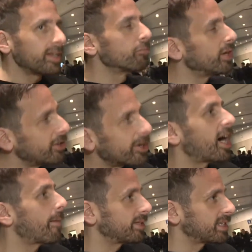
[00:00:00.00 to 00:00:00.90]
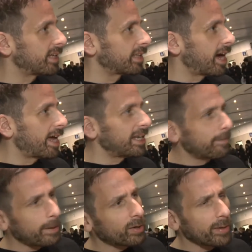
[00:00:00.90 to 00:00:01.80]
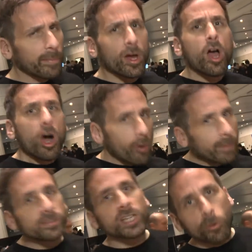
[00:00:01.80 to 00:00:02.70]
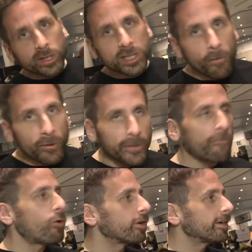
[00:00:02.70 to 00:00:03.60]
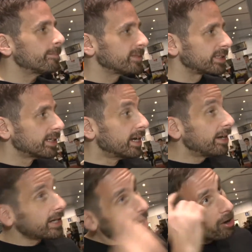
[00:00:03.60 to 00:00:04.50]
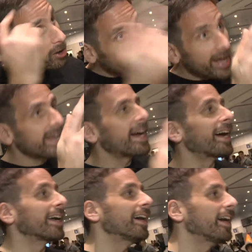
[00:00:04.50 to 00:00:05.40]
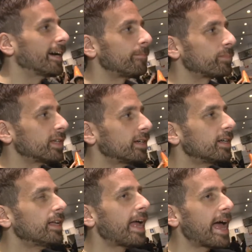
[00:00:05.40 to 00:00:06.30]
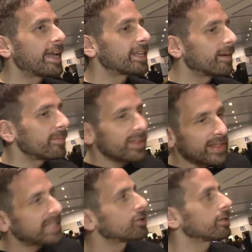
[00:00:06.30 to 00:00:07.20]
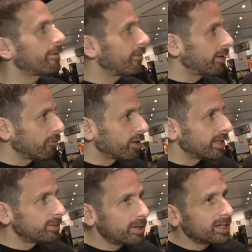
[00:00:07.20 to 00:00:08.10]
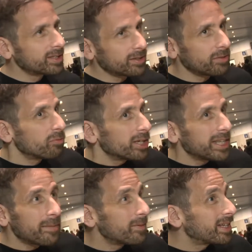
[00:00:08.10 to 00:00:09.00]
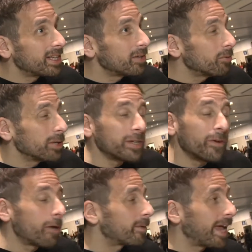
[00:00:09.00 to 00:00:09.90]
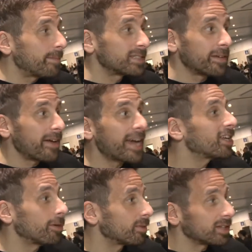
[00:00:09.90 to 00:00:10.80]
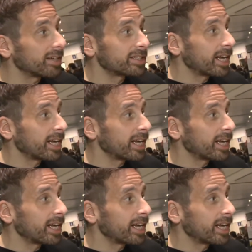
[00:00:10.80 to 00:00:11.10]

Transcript: read their comments online. You have people coming up, oh, I'm so and so from the forums. You're like, oh, you're that guy. Um, and um, that's really fun for us because really, you really develop games in a vacuum a lot of